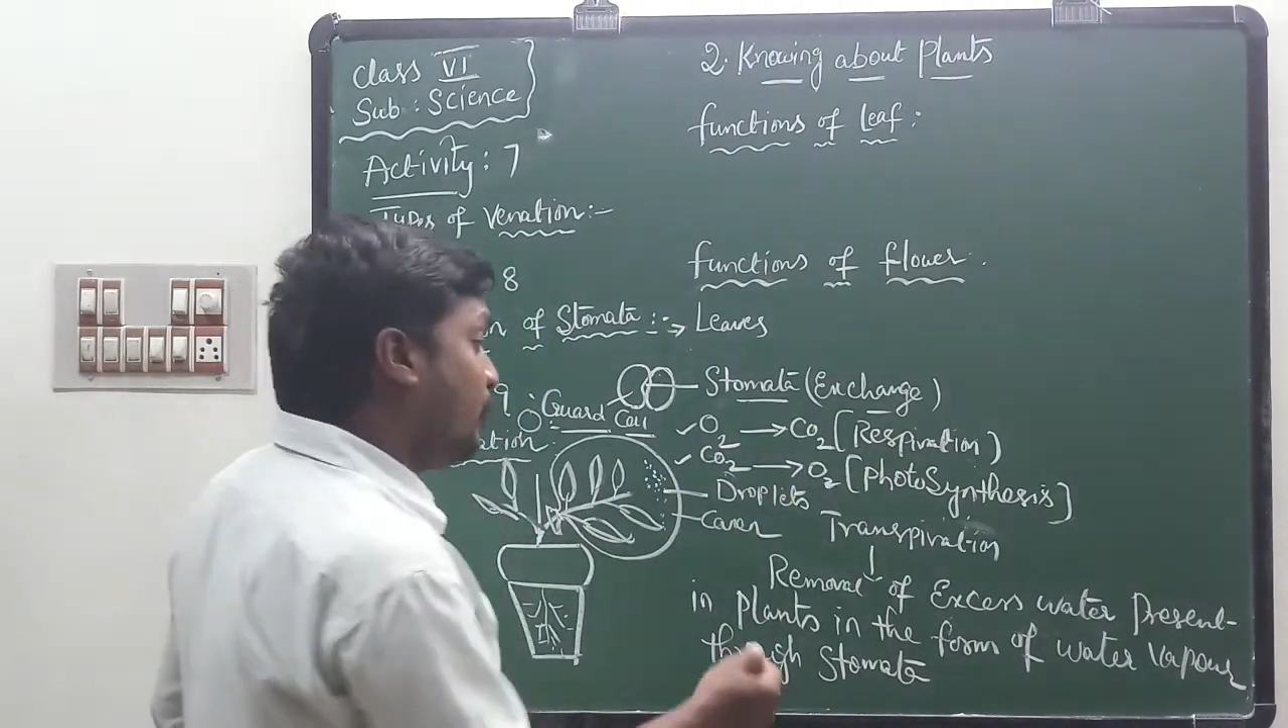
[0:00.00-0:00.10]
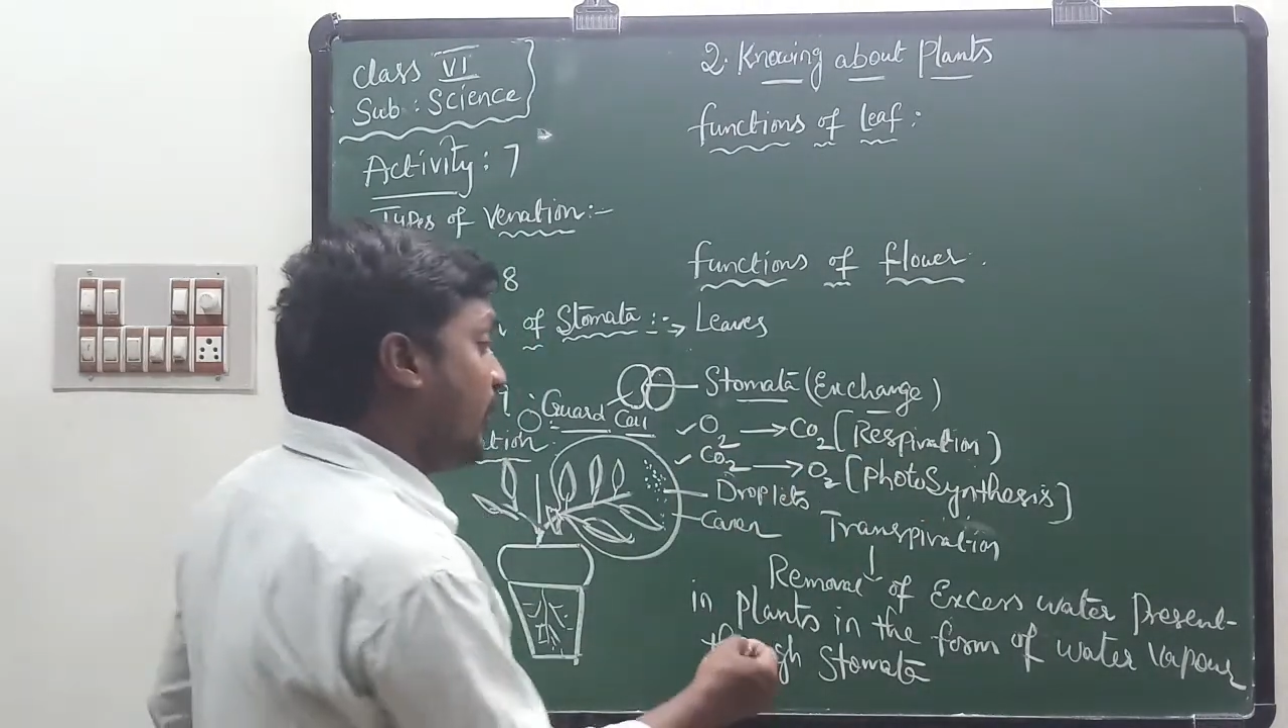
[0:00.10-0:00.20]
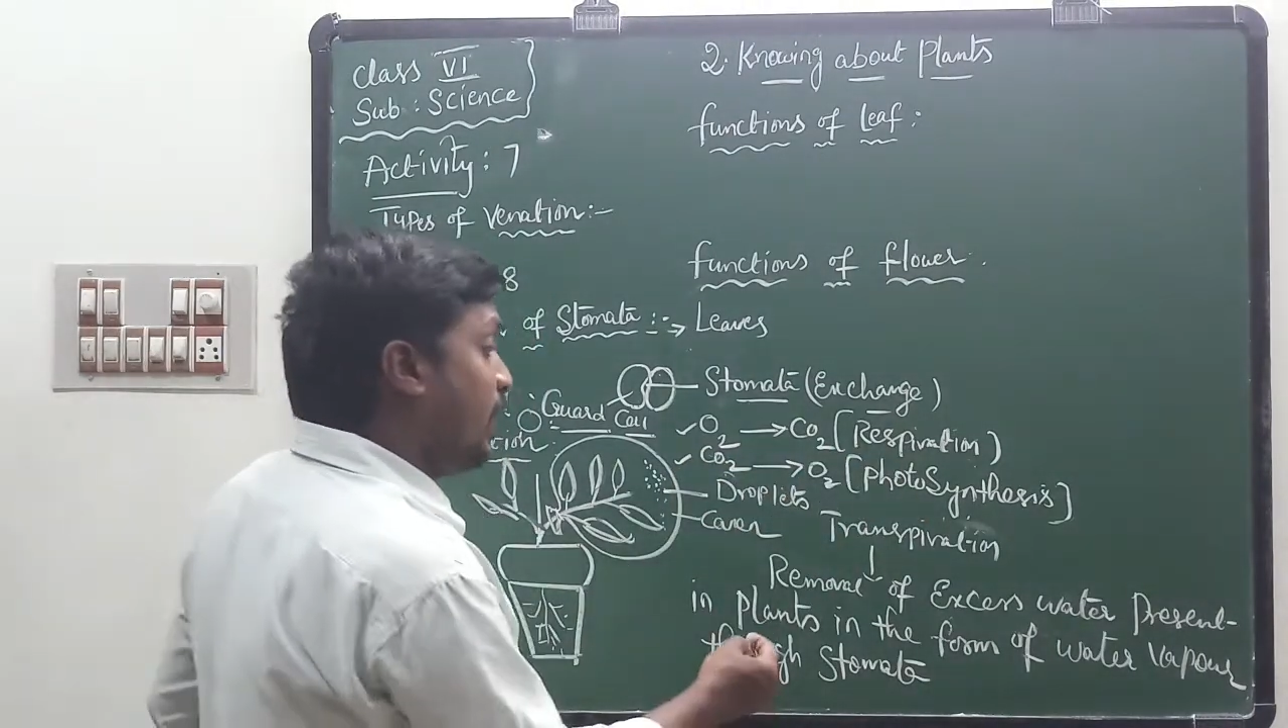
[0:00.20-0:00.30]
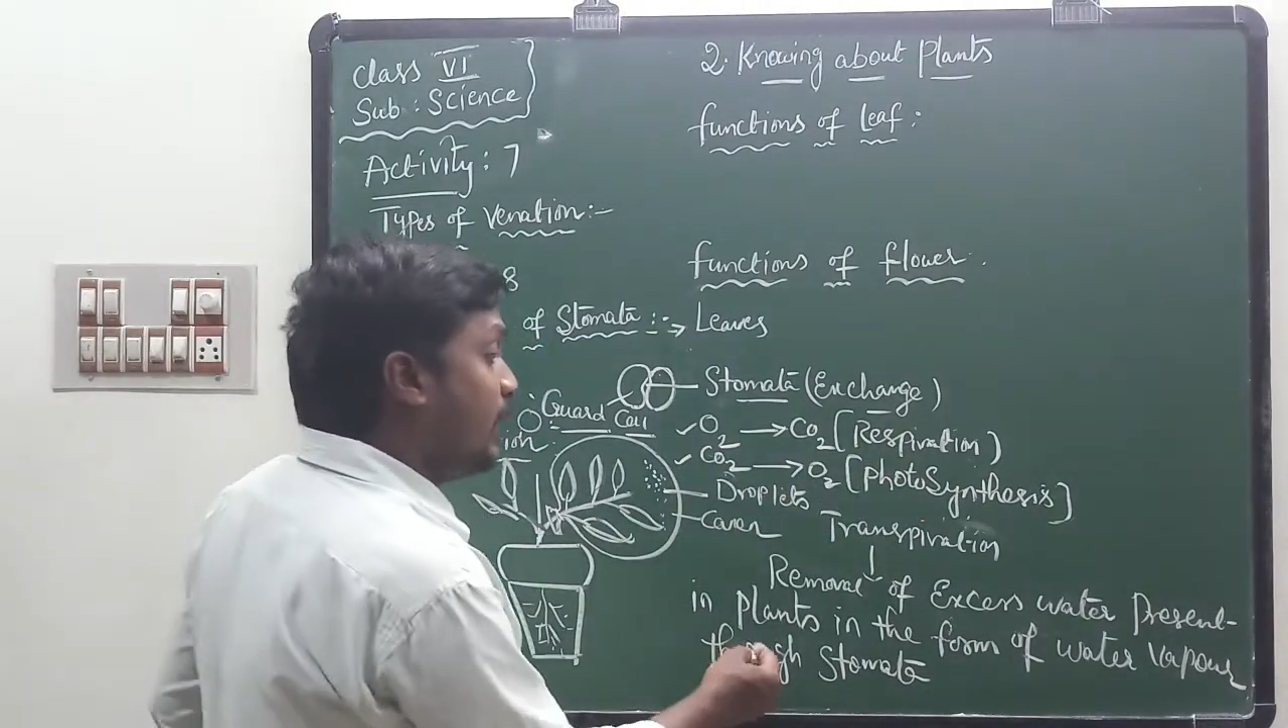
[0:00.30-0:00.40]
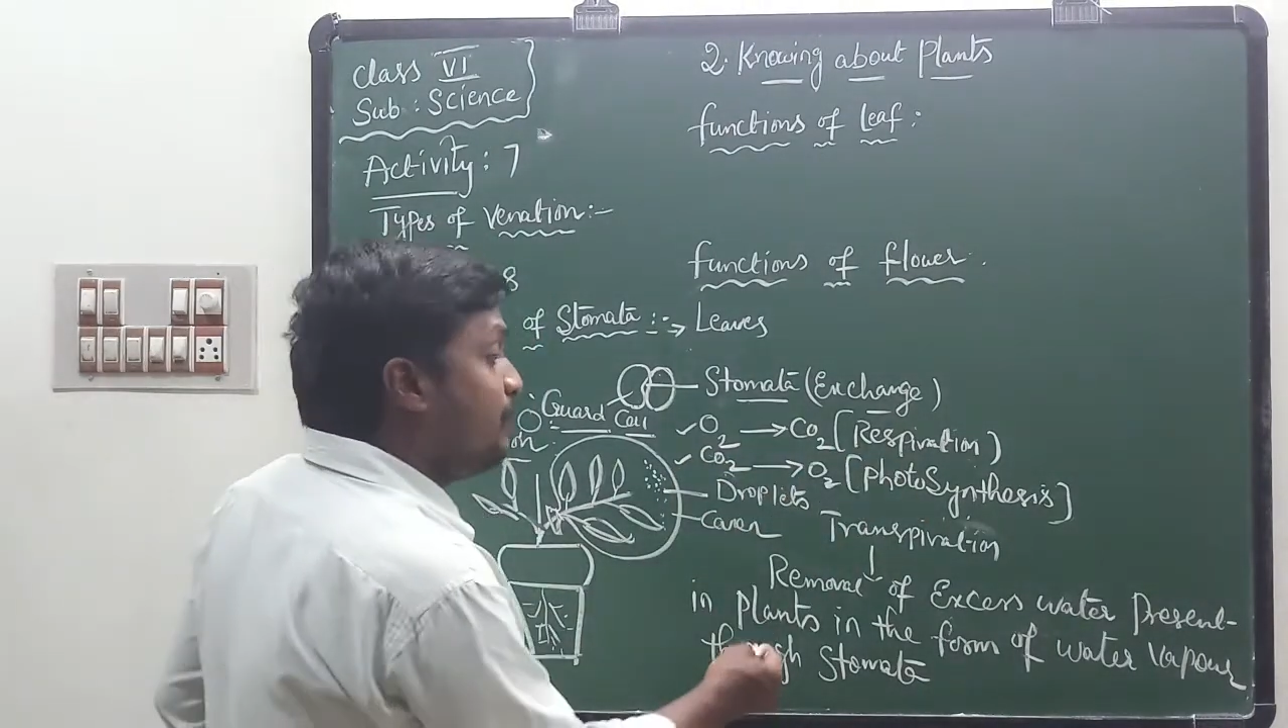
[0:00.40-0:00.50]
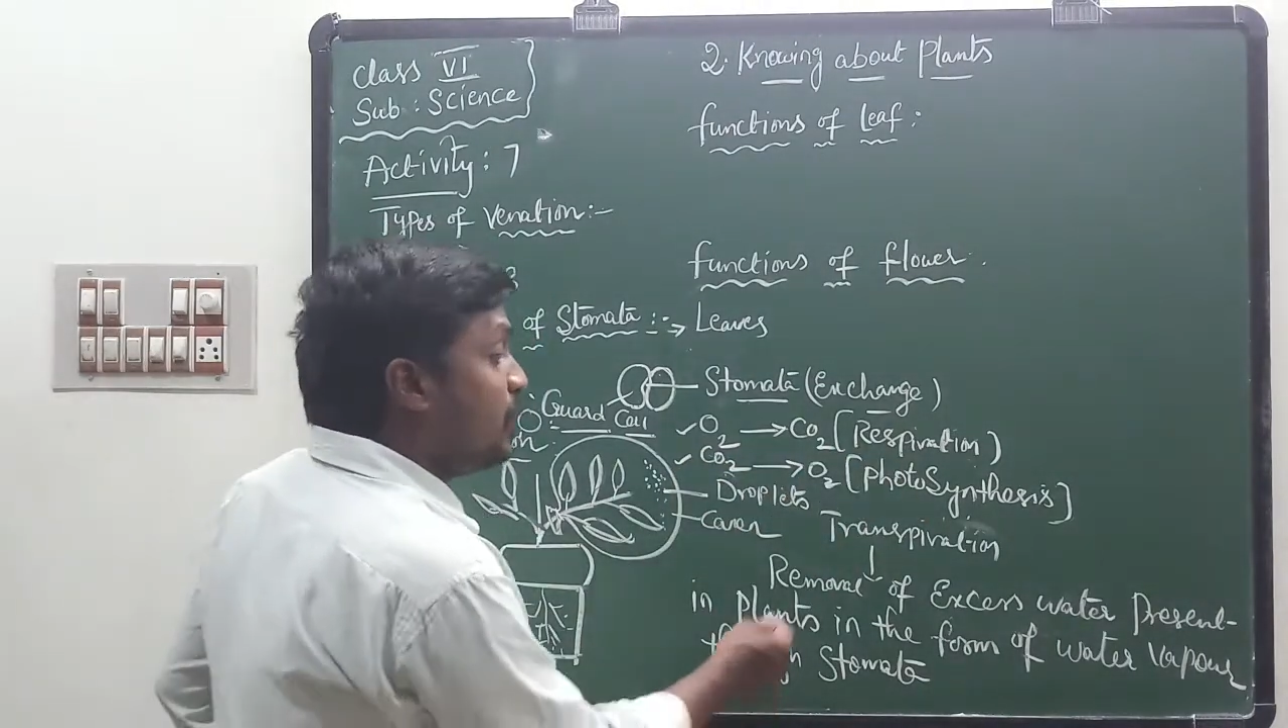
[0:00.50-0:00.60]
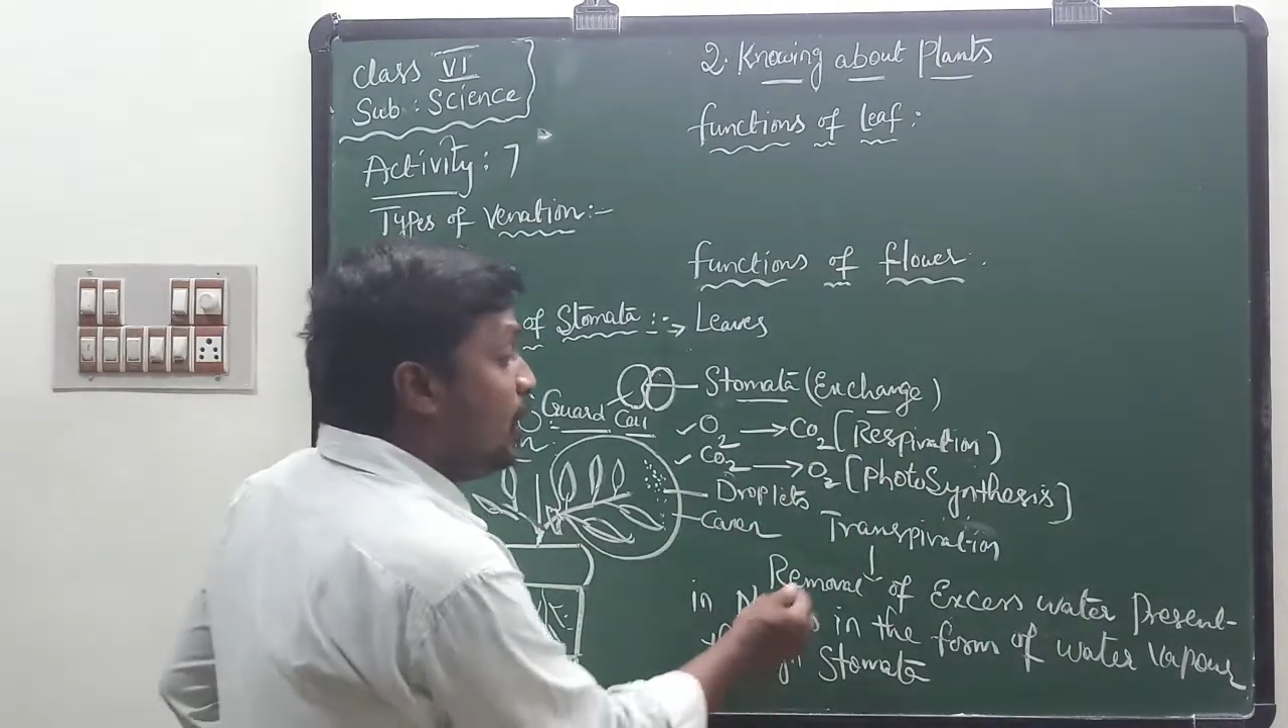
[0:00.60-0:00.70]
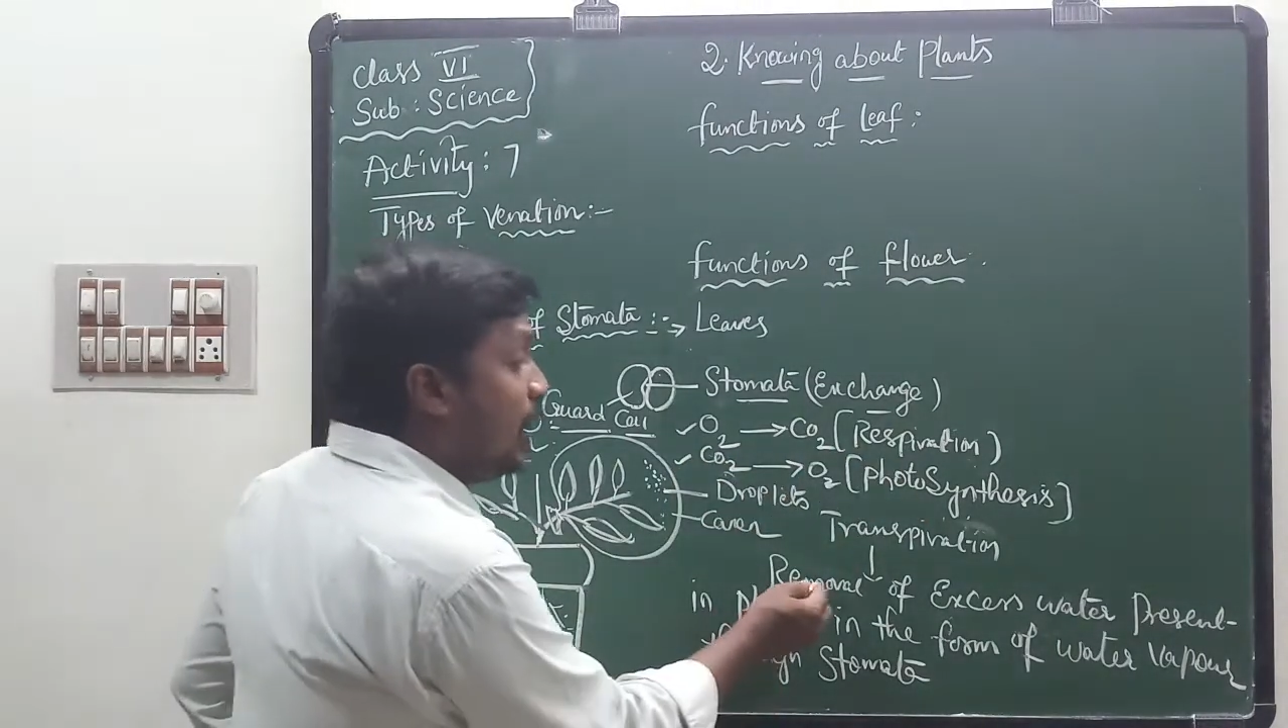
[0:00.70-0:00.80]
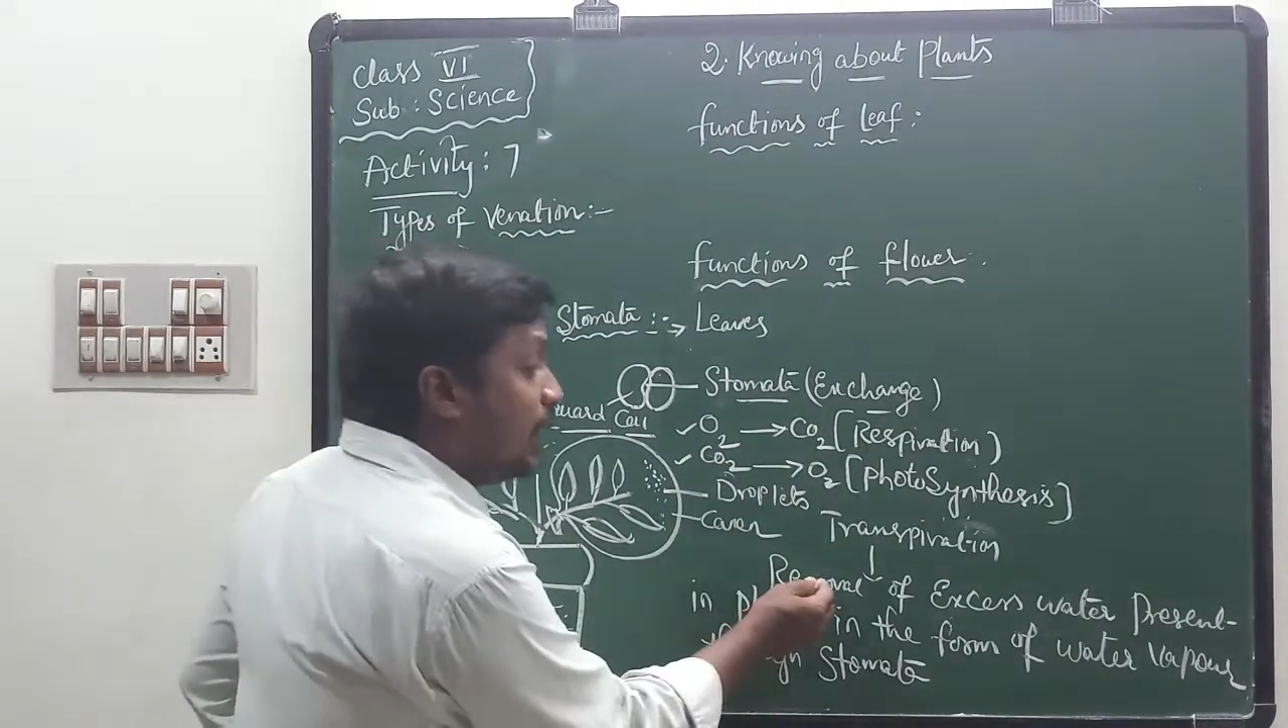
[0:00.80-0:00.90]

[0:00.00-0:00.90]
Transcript: for